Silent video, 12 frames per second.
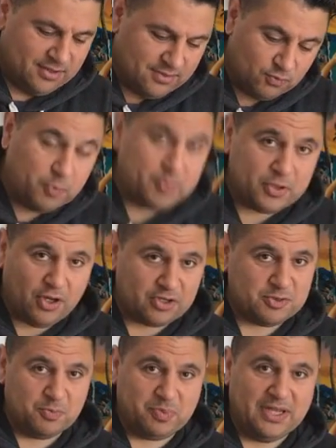
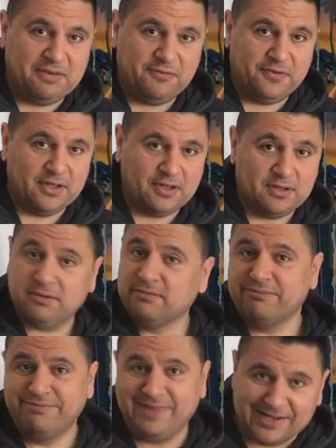Reproduction playfield.
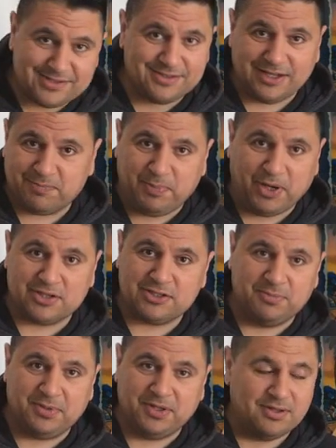That's not
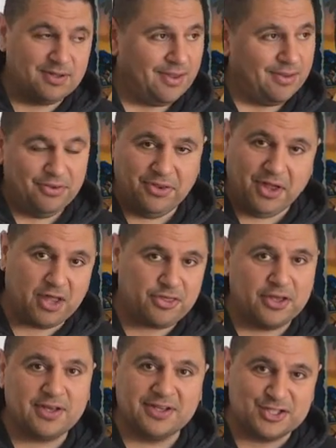possible.
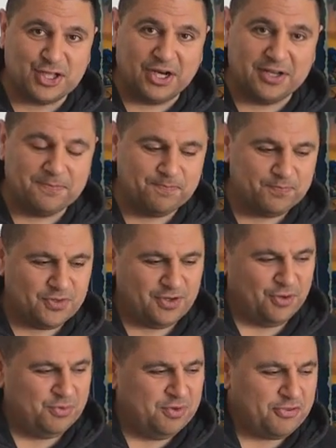Nothing is done.
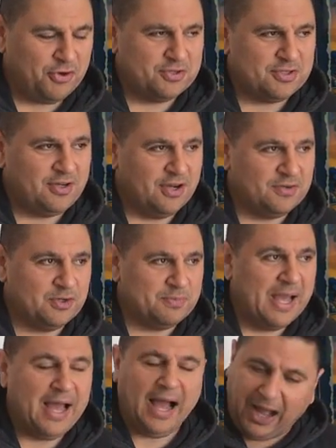Only 1300.
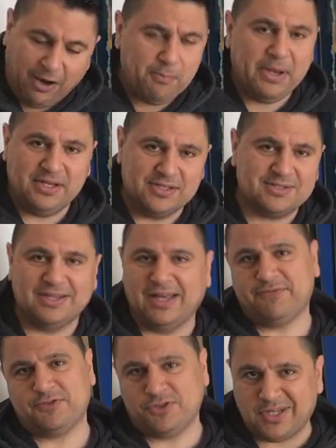How many is
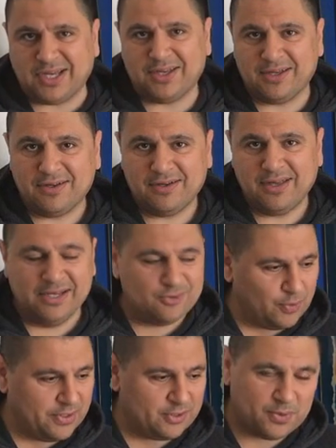left today in
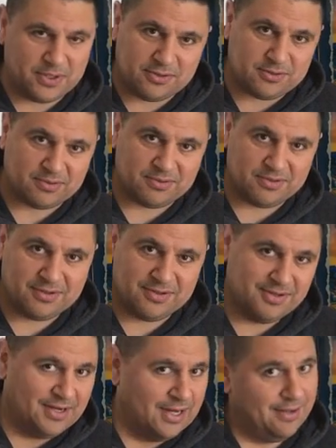2022?
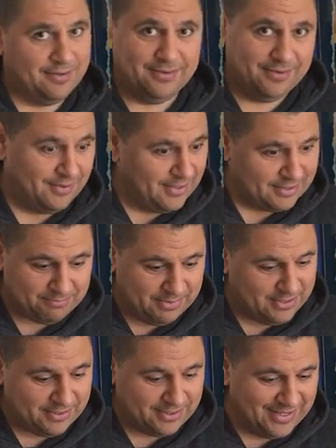Not
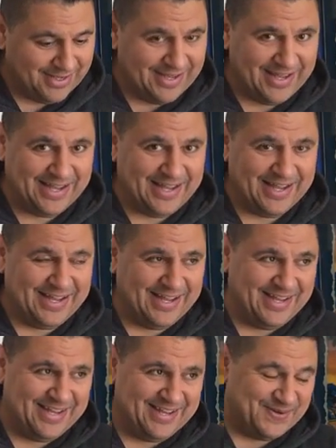many.
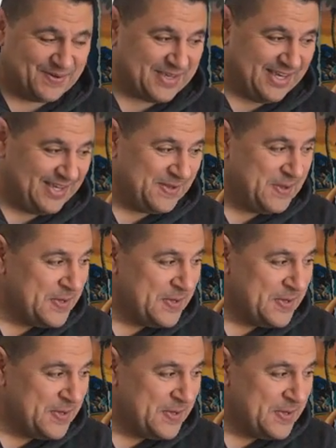Okay.